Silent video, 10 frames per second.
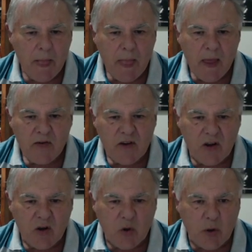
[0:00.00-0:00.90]
So that
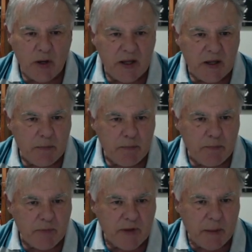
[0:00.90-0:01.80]
the queen can
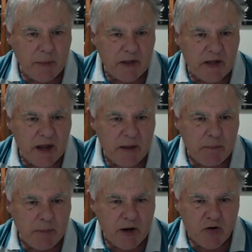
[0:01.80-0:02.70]
come in and
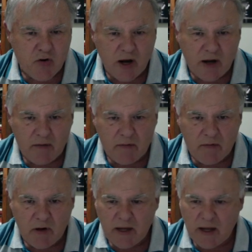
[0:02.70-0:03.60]
penetrate,
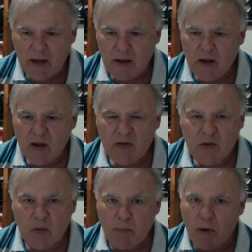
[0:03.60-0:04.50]
okay?
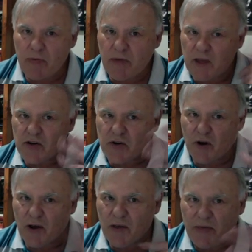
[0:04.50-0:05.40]
So both the engine and
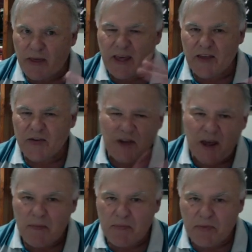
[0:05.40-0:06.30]
I are thinking the
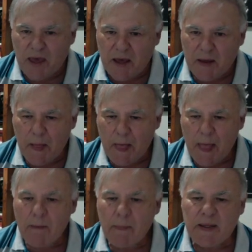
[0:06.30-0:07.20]
same thing,
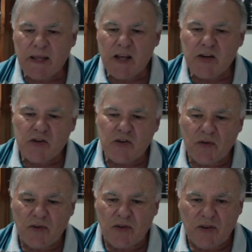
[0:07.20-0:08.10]
but the engine's
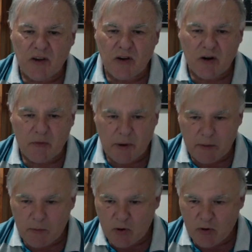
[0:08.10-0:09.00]
obviously got a better
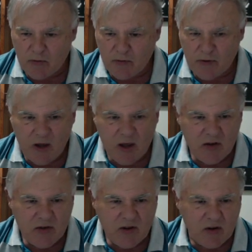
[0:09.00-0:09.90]
move.
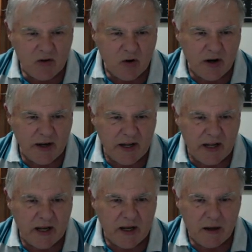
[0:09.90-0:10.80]
So knight
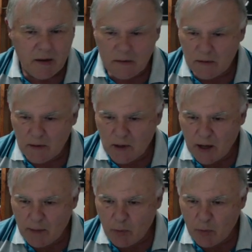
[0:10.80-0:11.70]
here, a
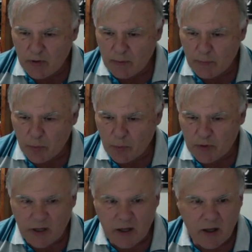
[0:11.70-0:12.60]
pawn
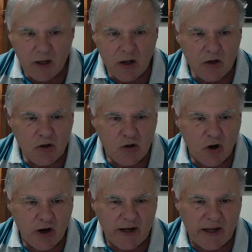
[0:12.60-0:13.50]
there.
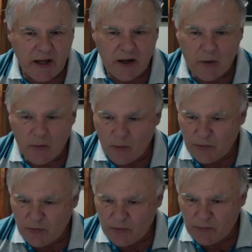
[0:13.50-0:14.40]
Knight here, oops.